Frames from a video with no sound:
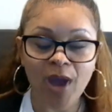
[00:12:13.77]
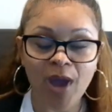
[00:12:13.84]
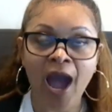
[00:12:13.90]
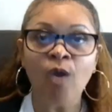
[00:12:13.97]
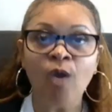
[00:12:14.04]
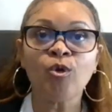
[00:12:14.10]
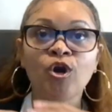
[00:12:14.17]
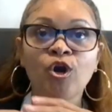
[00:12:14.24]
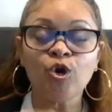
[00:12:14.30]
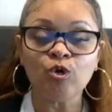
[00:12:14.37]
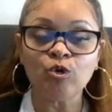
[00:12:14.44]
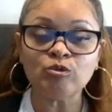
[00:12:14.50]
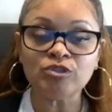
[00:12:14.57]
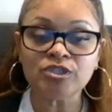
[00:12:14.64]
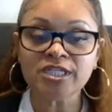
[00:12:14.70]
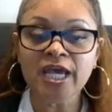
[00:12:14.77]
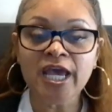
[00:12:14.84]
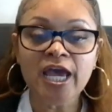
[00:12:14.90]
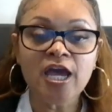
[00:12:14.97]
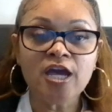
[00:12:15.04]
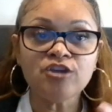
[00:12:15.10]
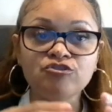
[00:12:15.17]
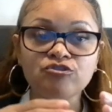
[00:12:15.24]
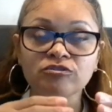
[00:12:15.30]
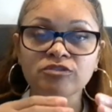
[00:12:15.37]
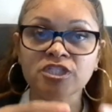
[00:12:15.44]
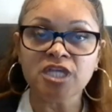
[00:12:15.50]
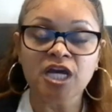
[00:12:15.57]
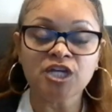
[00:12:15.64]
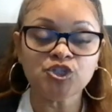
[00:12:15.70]
So our host,
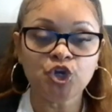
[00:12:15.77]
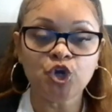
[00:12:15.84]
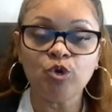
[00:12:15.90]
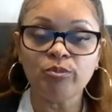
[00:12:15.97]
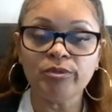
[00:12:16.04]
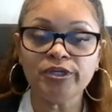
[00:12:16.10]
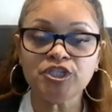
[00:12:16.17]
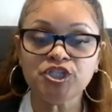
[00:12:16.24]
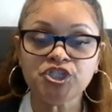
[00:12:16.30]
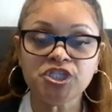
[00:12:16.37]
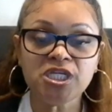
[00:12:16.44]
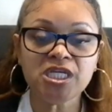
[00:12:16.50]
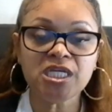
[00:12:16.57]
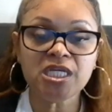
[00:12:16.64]
Natasha Coleman,